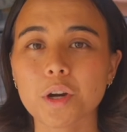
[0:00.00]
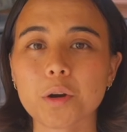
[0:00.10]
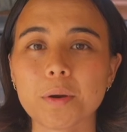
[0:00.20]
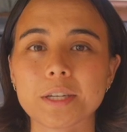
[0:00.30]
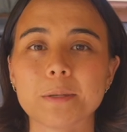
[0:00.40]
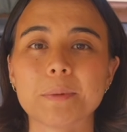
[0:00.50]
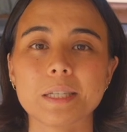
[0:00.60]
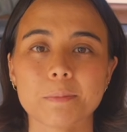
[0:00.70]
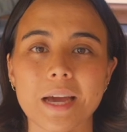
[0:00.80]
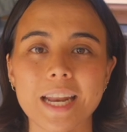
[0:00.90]
are going to be
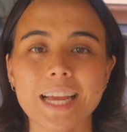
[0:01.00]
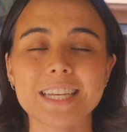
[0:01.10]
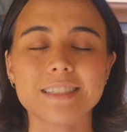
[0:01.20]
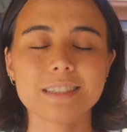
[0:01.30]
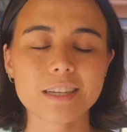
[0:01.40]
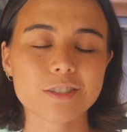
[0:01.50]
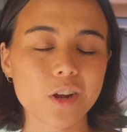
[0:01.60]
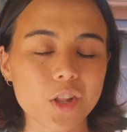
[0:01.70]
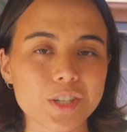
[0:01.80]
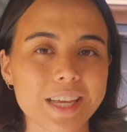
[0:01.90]
spending
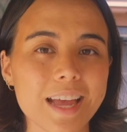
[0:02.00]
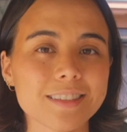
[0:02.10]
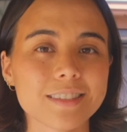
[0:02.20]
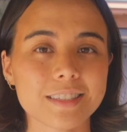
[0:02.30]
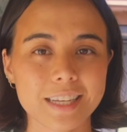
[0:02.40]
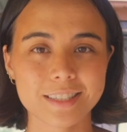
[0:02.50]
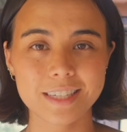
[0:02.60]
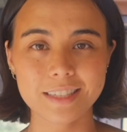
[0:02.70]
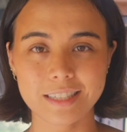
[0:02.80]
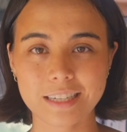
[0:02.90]

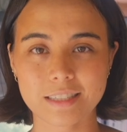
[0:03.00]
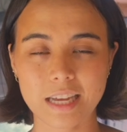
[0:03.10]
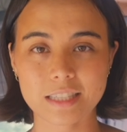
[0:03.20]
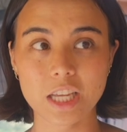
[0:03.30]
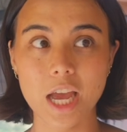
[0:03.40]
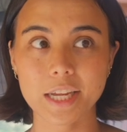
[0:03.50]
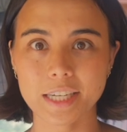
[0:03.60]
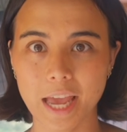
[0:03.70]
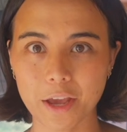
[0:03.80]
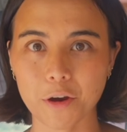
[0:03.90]
$6.66 a
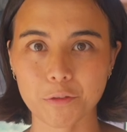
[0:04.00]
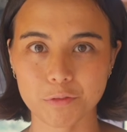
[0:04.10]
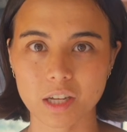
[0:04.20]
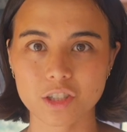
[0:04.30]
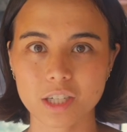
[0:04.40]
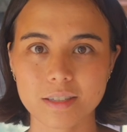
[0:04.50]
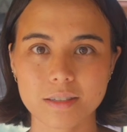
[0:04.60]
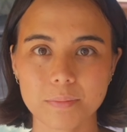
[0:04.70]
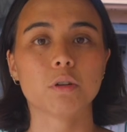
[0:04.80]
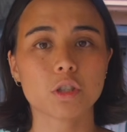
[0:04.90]
day on
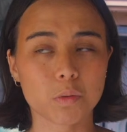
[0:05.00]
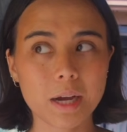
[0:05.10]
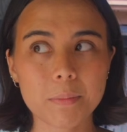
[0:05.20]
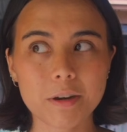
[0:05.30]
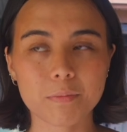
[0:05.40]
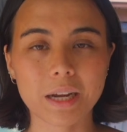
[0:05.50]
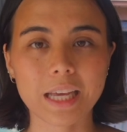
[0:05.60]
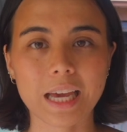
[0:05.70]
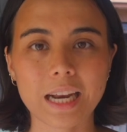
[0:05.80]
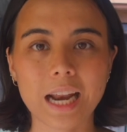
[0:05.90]
flushes, which is quite a bit of
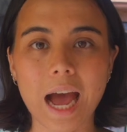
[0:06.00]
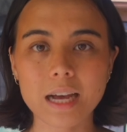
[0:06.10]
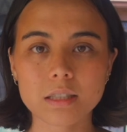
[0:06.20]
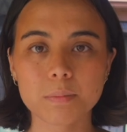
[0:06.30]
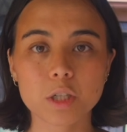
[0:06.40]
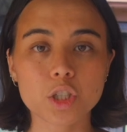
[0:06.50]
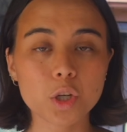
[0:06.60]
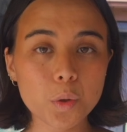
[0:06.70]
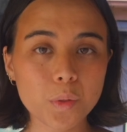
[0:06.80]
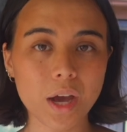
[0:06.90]
money, and it adds up to
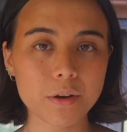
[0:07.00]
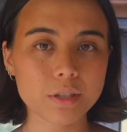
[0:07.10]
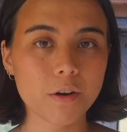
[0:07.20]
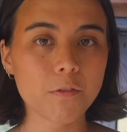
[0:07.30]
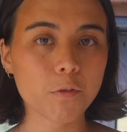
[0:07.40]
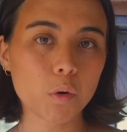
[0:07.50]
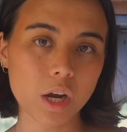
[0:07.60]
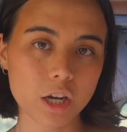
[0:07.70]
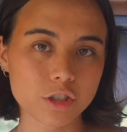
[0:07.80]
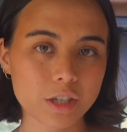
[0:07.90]

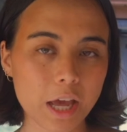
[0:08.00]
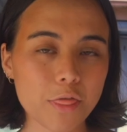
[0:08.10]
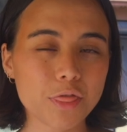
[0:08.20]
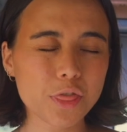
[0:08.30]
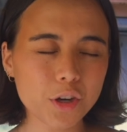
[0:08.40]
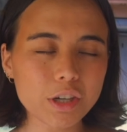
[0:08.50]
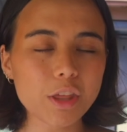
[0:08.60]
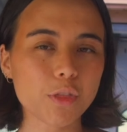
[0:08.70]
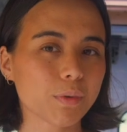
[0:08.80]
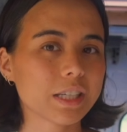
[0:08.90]

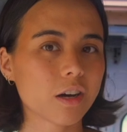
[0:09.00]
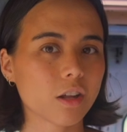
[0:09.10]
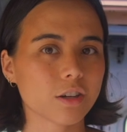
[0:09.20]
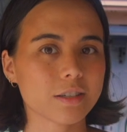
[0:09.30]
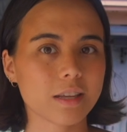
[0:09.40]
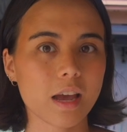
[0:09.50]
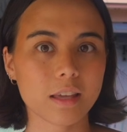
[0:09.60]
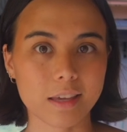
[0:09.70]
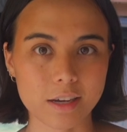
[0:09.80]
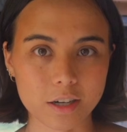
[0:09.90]
$2,433 a
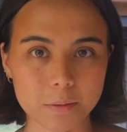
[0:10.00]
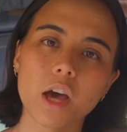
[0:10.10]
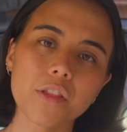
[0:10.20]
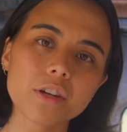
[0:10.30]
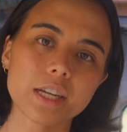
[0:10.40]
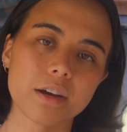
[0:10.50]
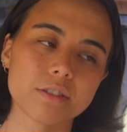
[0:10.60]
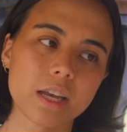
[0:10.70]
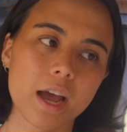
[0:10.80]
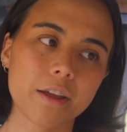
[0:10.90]
year. The other
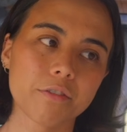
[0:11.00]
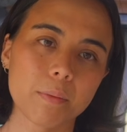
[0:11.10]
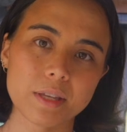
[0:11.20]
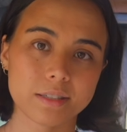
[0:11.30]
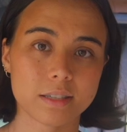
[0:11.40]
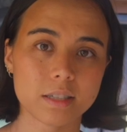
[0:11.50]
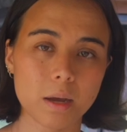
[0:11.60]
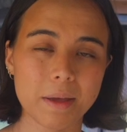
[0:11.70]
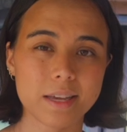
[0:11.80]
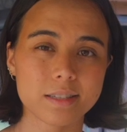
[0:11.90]
downside from this
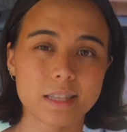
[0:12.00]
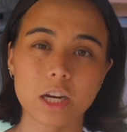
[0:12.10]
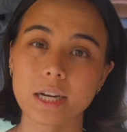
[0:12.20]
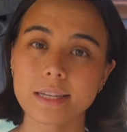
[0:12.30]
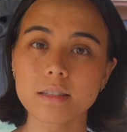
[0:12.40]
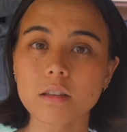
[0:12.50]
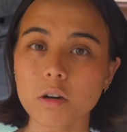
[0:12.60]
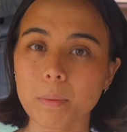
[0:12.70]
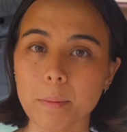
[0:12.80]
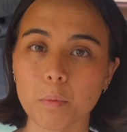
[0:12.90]
system is there is a
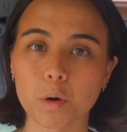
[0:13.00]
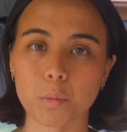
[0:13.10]
little bit more